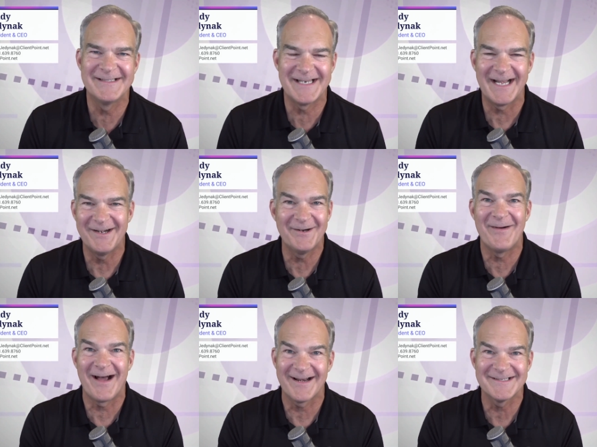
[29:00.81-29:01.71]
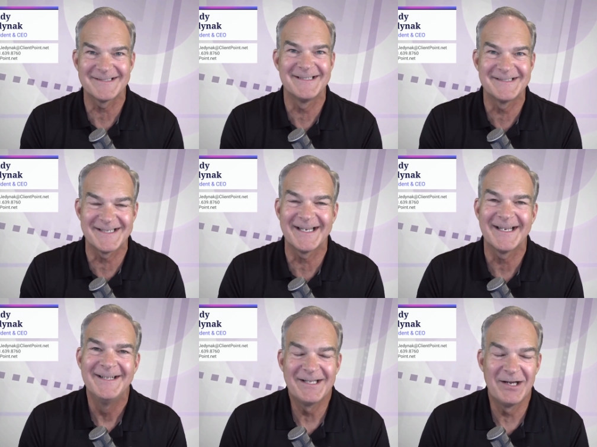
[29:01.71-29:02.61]
They hear about us, and it's like,
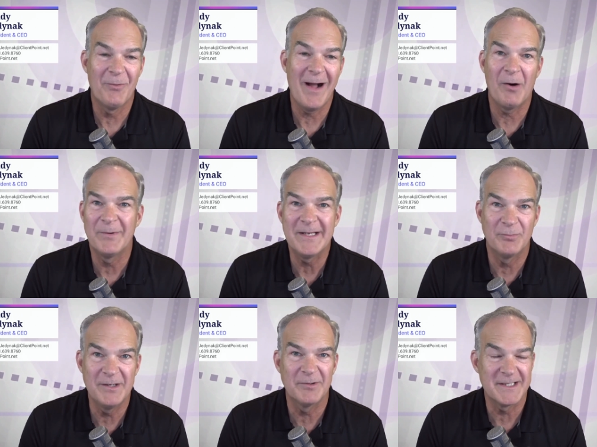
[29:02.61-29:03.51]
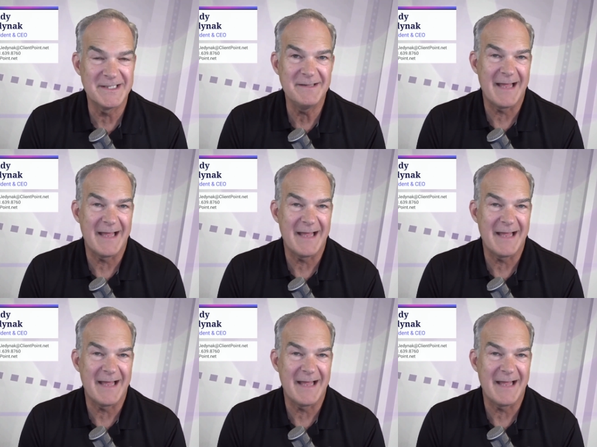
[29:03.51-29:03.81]
wow, we really need